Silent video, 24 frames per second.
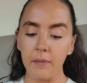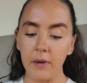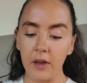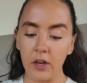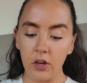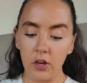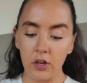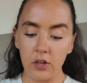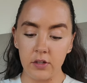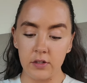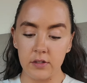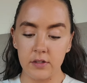
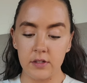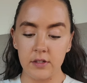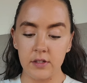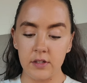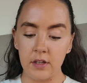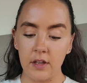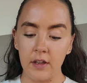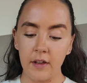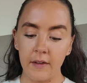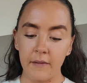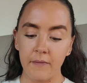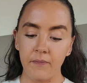
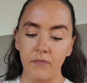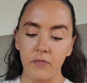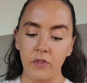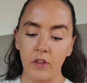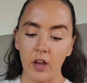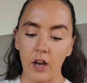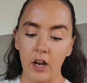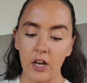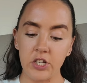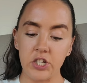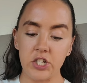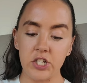because
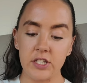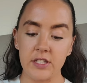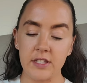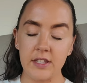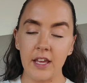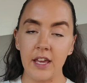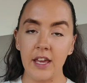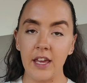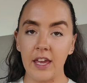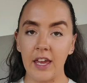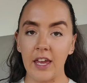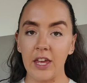I just
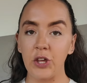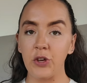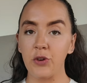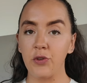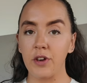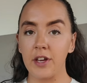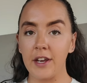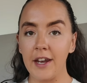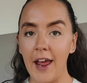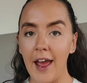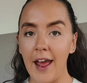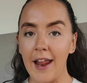think you
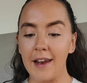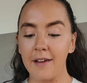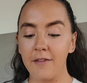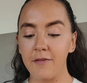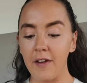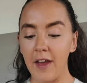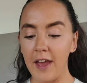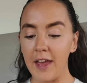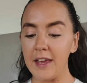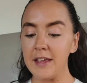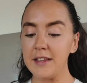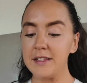can
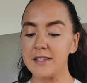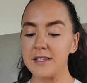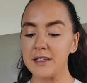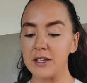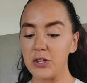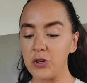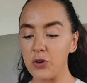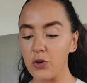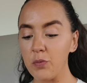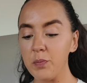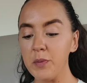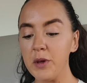elevate
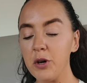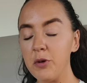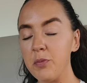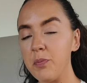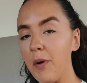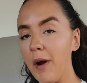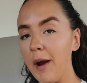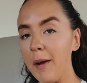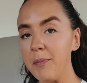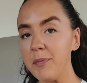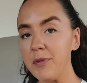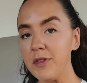your meal
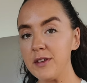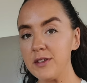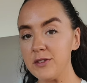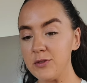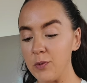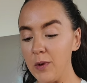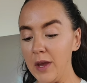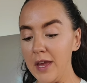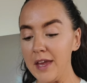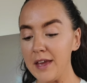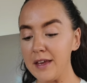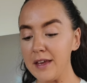prep this
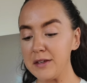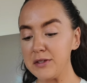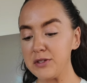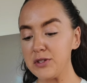week.